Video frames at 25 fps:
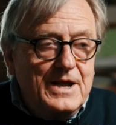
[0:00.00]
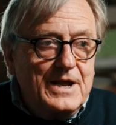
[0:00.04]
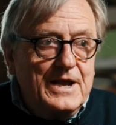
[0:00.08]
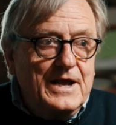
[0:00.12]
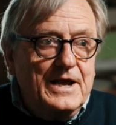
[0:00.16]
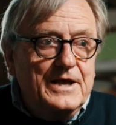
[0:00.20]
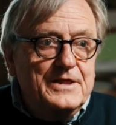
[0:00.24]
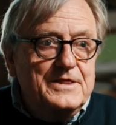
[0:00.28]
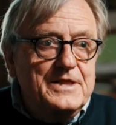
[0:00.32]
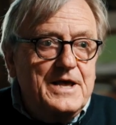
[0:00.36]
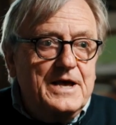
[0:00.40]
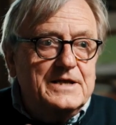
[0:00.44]

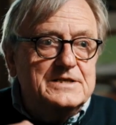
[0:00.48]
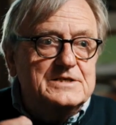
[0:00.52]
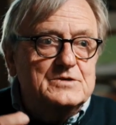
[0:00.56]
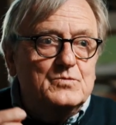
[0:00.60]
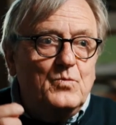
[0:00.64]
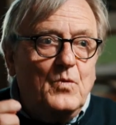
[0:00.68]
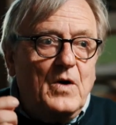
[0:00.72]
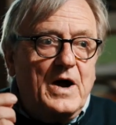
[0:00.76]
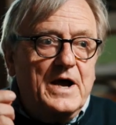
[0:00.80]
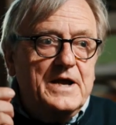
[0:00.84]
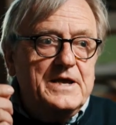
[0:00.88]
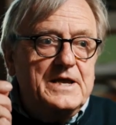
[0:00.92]
And that's
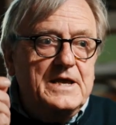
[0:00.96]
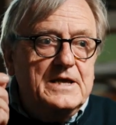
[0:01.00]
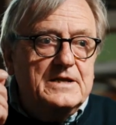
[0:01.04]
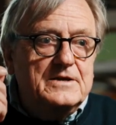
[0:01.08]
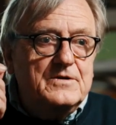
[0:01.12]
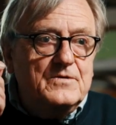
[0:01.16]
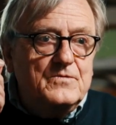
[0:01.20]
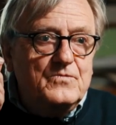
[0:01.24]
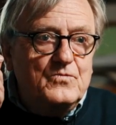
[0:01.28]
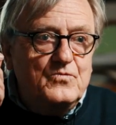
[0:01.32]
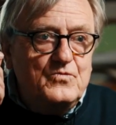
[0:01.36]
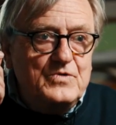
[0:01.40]
why
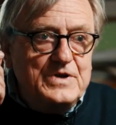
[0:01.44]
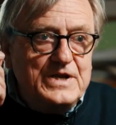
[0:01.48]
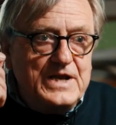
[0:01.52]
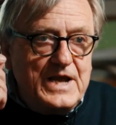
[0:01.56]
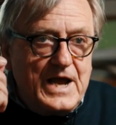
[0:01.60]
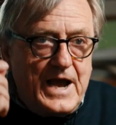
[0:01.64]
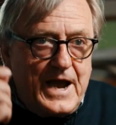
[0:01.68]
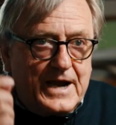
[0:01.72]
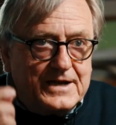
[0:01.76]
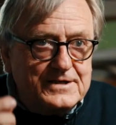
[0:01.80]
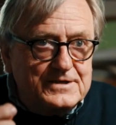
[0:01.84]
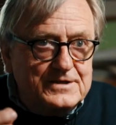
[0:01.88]
it
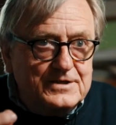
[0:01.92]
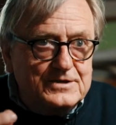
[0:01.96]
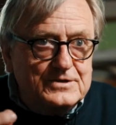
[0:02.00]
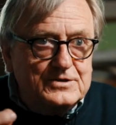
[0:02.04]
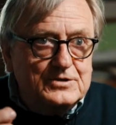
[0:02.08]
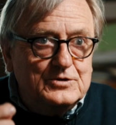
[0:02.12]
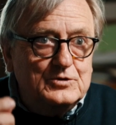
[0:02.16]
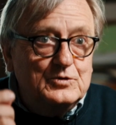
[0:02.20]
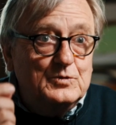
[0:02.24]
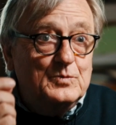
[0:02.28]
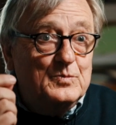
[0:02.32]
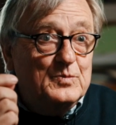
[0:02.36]
reacted
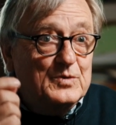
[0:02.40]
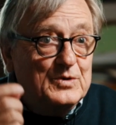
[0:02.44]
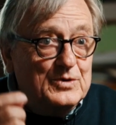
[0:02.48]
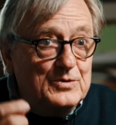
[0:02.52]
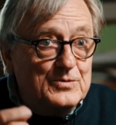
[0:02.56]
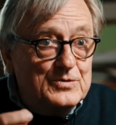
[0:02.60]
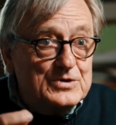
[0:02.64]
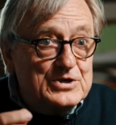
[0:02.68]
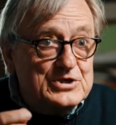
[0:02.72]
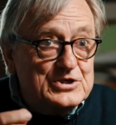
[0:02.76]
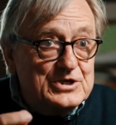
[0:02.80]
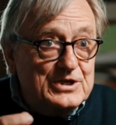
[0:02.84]
to
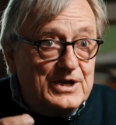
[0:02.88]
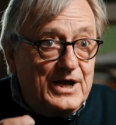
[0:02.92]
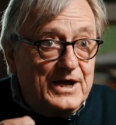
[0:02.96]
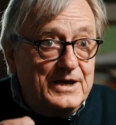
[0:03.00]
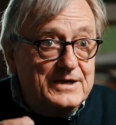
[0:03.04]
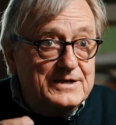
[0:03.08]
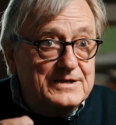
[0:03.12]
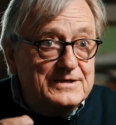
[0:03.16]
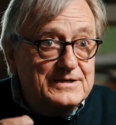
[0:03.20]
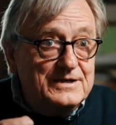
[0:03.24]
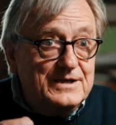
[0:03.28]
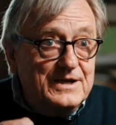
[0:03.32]
bluish
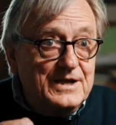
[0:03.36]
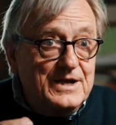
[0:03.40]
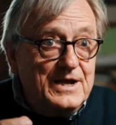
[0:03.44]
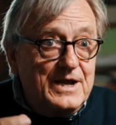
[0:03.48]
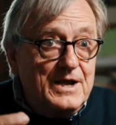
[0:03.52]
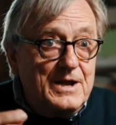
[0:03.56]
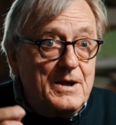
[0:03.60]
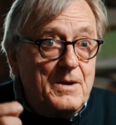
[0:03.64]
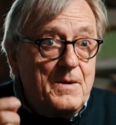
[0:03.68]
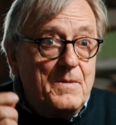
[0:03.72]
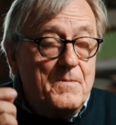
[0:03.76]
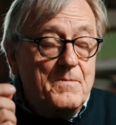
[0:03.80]
light
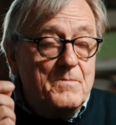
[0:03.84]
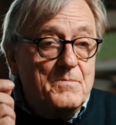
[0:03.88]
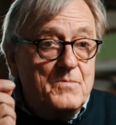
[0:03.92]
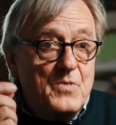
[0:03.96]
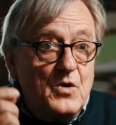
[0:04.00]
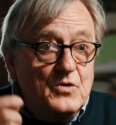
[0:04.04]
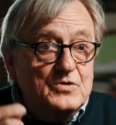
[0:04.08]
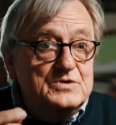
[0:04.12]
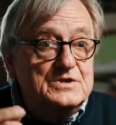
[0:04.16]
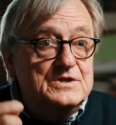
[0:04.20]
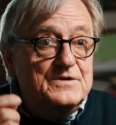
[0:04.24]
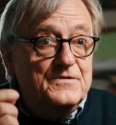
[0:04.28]

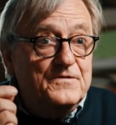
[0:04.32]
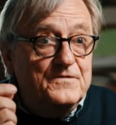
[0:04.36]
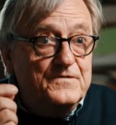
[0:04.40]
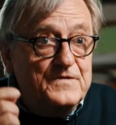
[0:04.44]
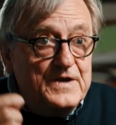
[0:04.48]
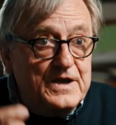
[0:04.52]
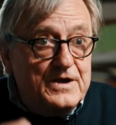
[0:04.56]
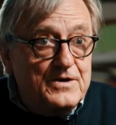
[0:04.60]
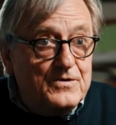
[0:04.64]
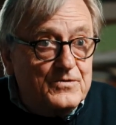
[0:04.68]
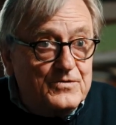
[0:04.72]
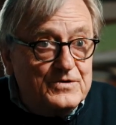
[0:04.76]
most
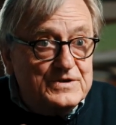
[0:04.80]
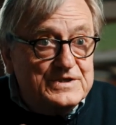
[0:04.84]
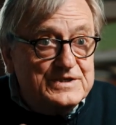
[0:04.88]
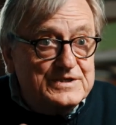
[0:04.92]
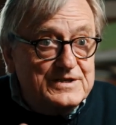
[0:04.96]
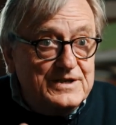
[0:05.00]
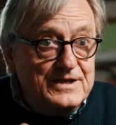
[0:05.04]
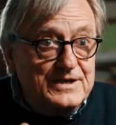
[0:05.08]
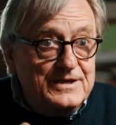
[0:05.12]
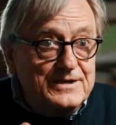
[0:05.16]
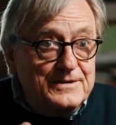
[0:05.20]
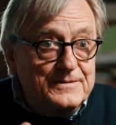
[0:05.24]

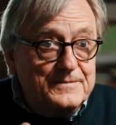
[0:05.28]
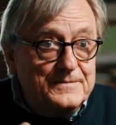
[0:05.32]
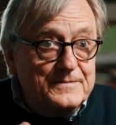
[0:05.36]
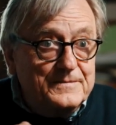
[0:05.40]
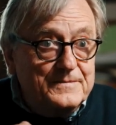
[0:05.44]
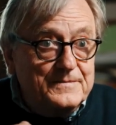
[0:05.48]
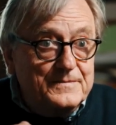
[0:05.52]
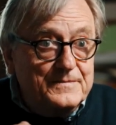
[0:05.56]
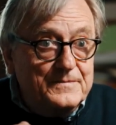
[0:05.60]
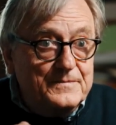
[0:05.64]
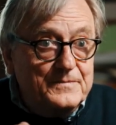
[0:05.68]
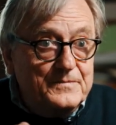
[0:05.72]
vigorously.
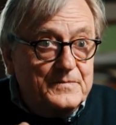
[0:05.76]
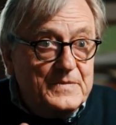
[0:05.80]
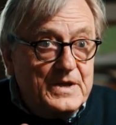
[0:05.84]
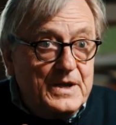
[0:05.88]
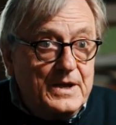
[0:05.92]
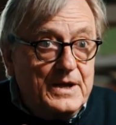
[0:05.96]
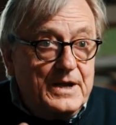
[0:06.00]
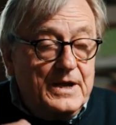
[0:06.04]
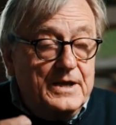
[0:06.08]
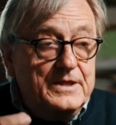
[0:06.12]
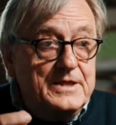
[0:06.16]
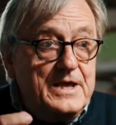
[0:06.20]

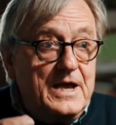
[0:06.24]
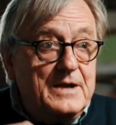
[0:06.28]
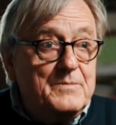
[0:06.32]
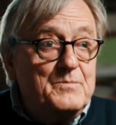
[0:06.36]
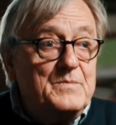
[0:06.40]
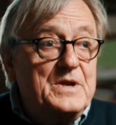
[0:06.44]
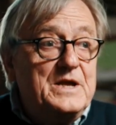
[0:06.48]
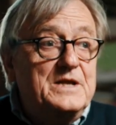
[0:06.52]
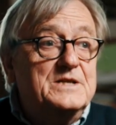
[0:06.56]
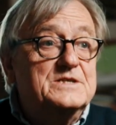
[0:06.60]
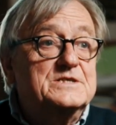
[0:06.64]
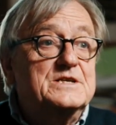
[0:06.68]
And that
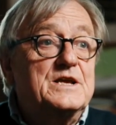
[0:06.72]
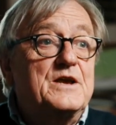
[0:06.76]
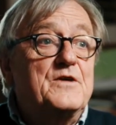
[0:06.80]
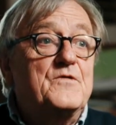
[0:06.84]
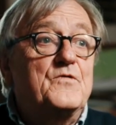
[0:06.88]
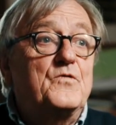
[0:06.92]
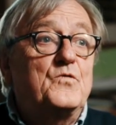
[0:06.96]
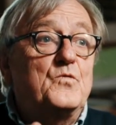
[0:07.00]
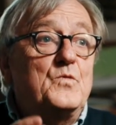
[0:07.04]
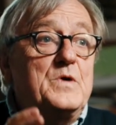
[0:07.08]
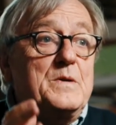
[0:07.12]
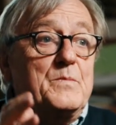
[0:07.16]
means
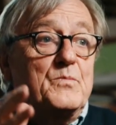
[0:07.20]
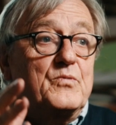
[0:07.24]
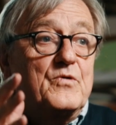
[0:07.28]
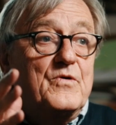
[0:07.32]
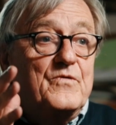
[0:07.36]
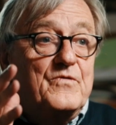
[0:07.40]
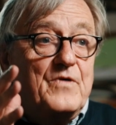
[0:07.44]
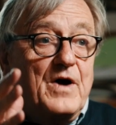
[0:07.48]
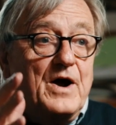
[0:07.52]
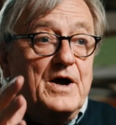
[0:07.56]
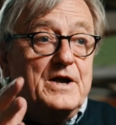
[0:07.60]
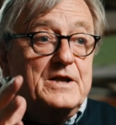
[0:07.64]
if we
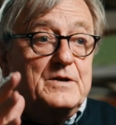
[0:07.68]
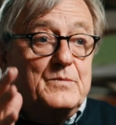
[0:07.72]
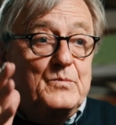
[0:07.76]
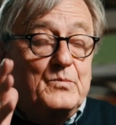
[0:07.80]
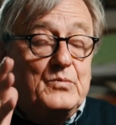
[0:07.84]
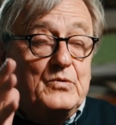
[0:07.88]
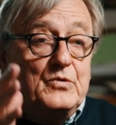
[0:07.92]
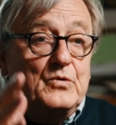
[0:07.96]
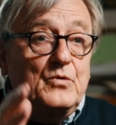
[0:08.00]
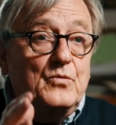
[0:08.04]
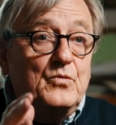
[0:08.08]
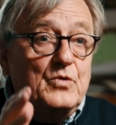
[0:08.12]
provide
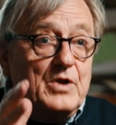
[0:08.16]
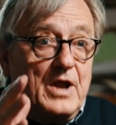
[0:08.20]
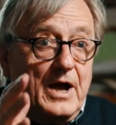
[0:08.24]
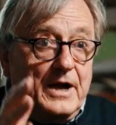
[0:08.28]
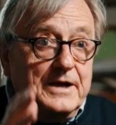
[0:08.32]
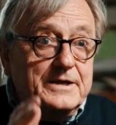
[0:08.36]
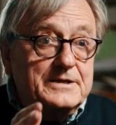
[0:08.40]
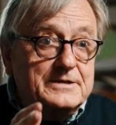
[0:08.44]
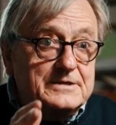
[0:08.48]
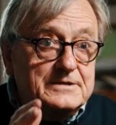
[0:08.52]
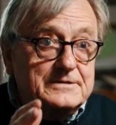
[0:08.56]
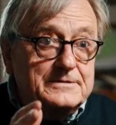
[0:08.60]
blue
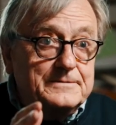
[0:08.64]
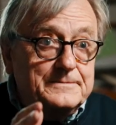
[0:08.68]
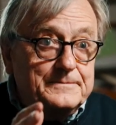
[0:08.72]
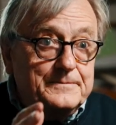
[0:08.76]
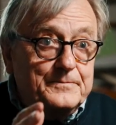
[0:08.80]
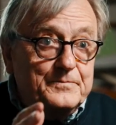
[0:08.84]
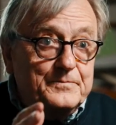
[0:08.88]
light